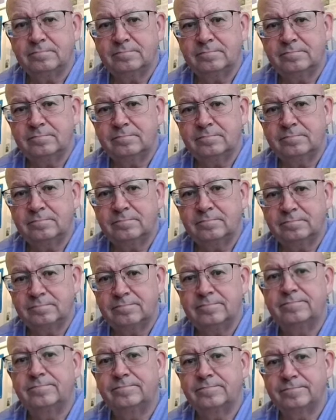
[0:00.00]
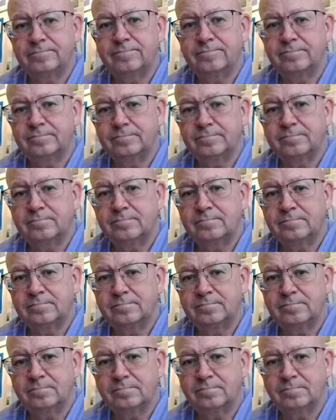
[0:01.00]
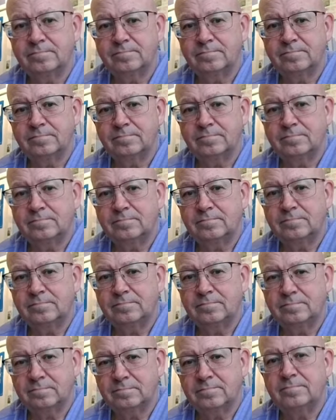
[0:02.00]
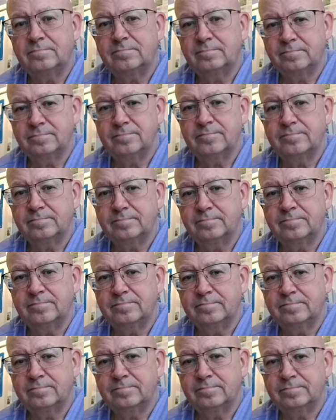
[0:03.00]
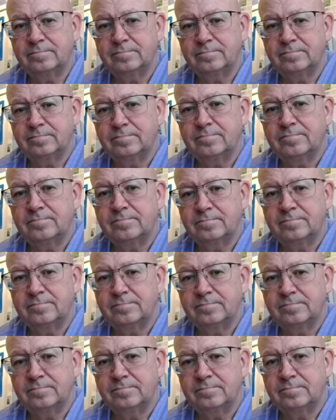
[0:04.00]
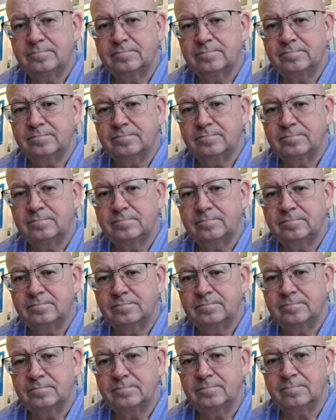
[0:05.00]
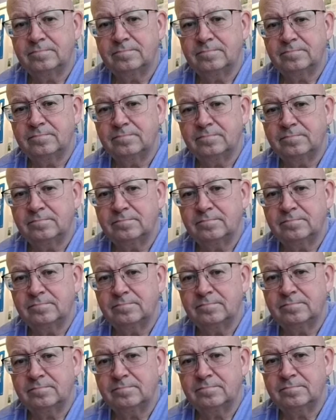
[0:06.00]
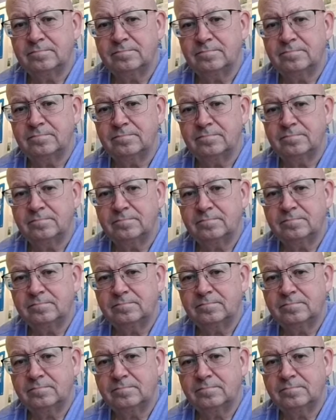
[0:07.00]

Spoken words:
The person shown says nothing.